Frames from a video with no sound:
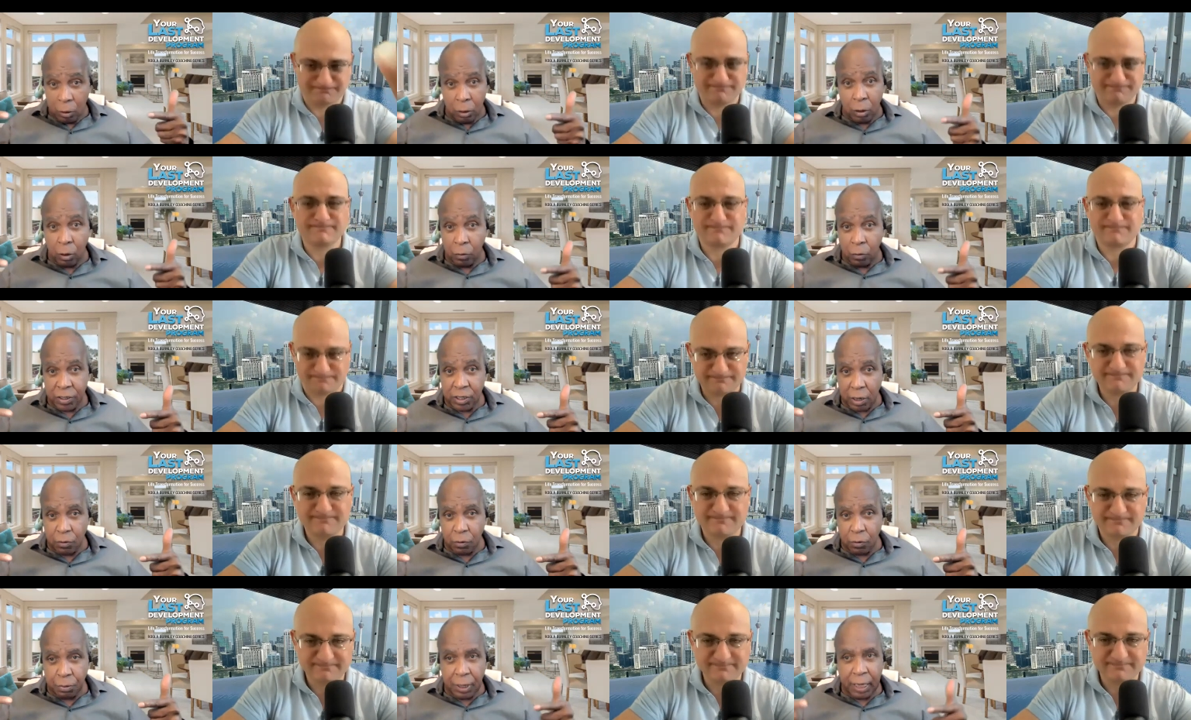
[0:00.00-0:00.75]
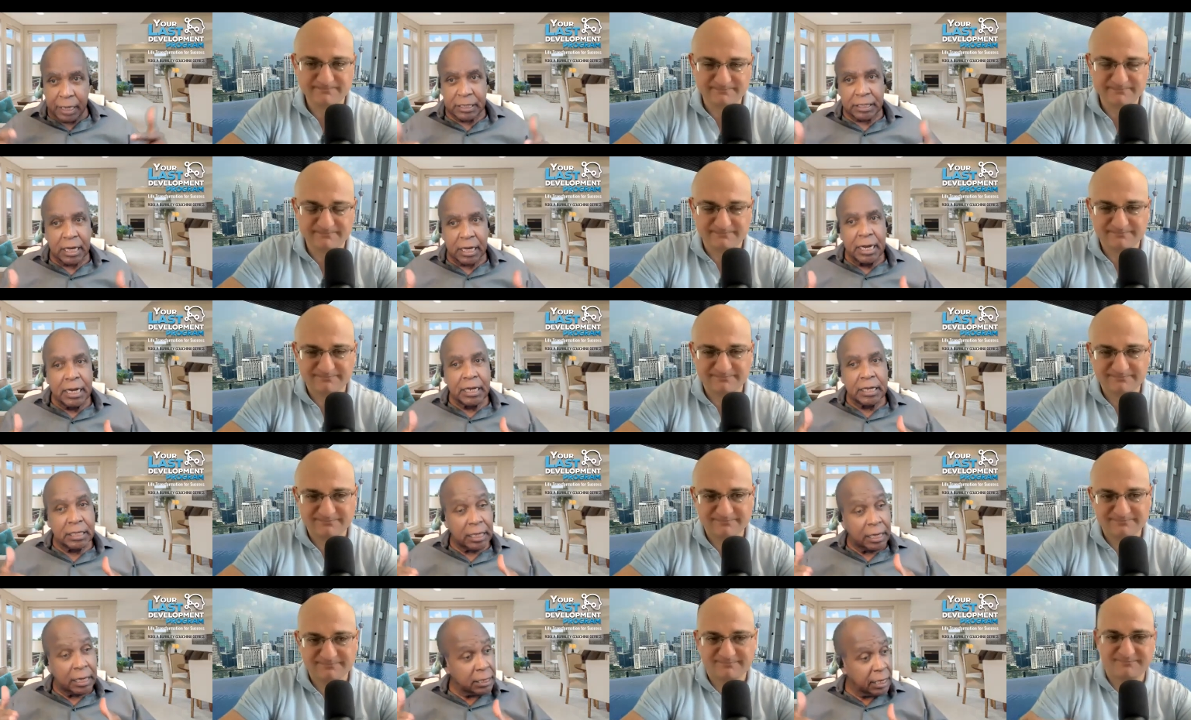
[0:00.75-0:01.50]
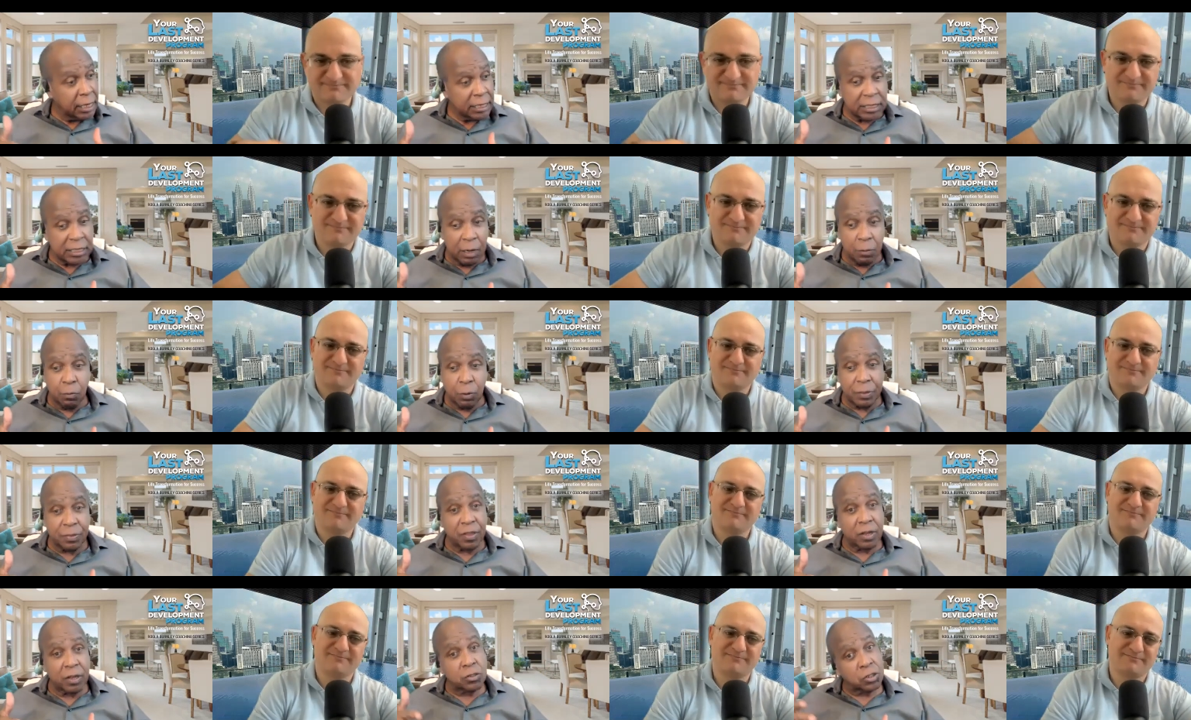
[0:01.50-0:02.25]
Speaker 1: this other place. Then they said,
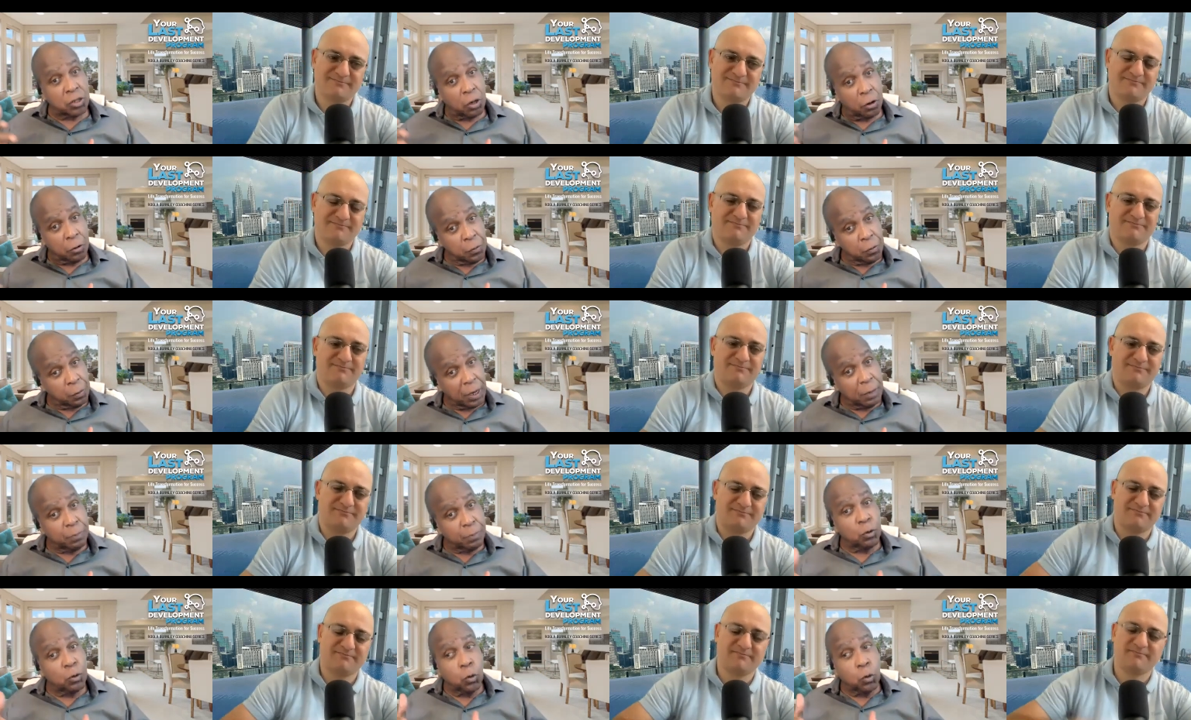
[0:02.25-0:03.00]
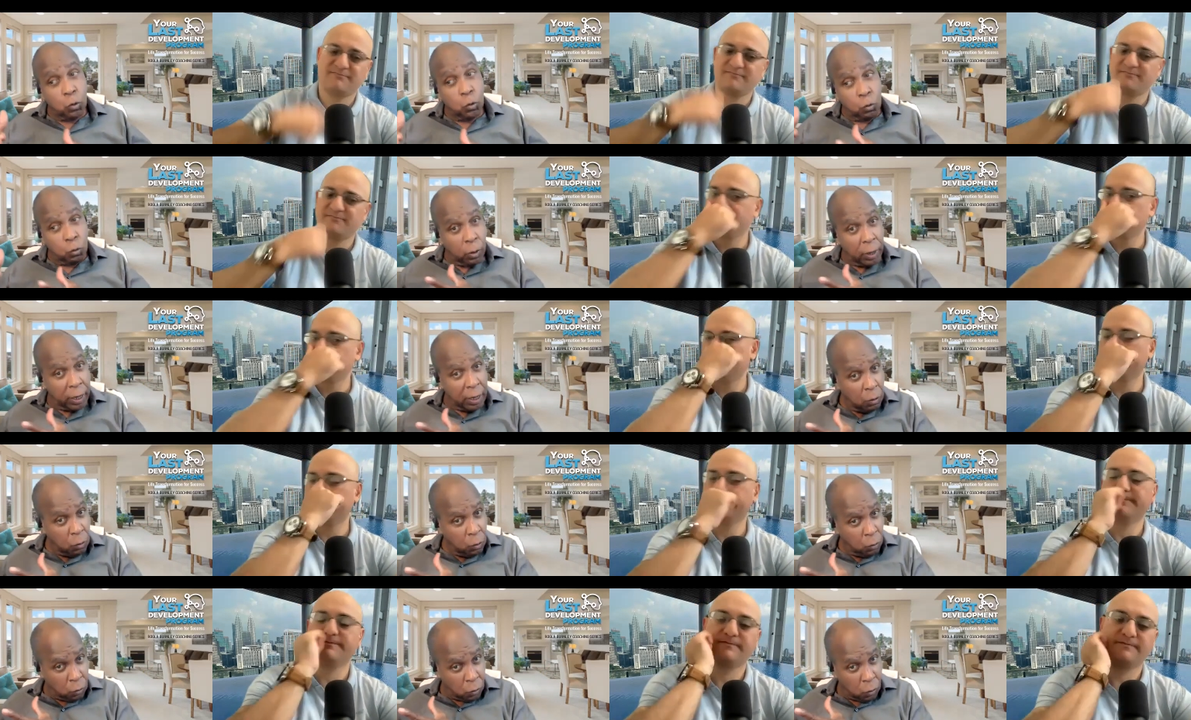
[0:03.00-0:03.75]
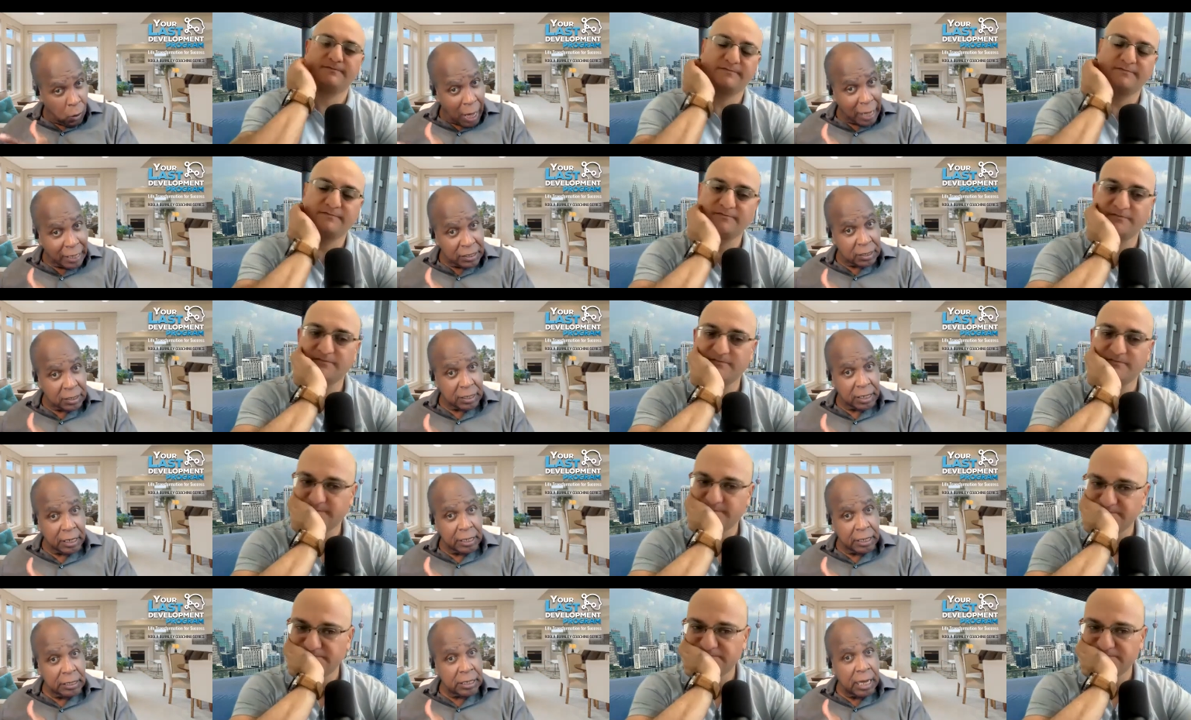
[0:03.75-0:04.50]
well, there's certain people who will watch
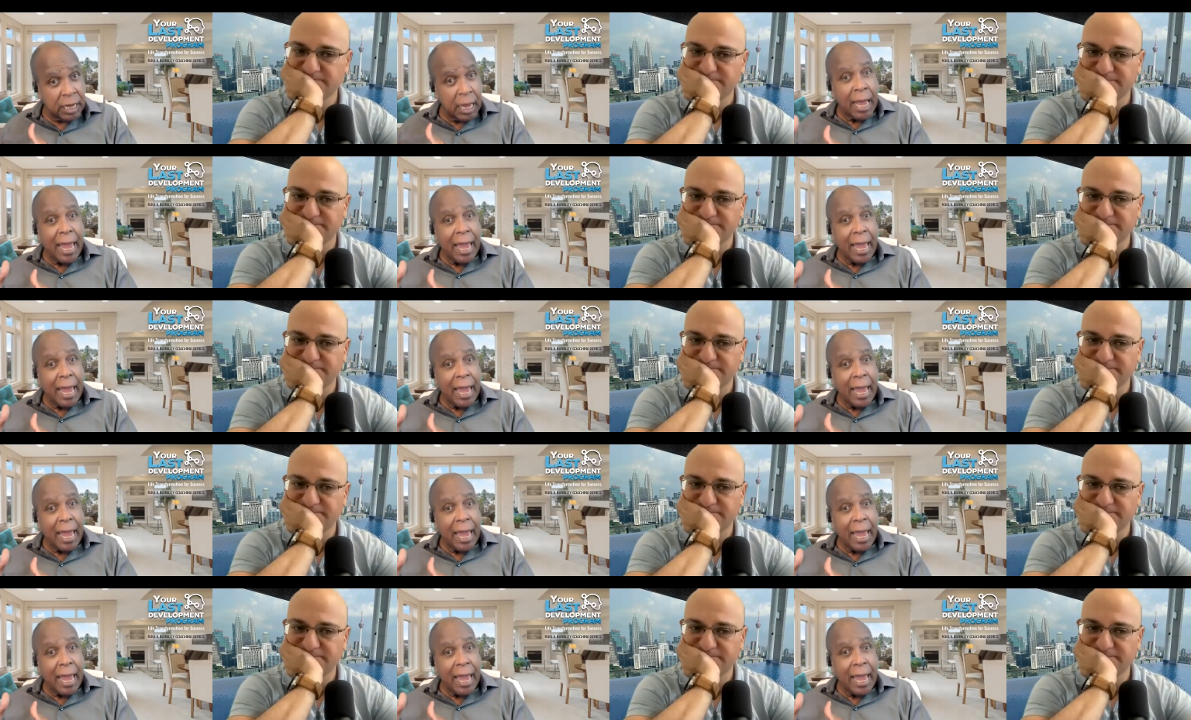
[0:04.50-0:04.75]
things,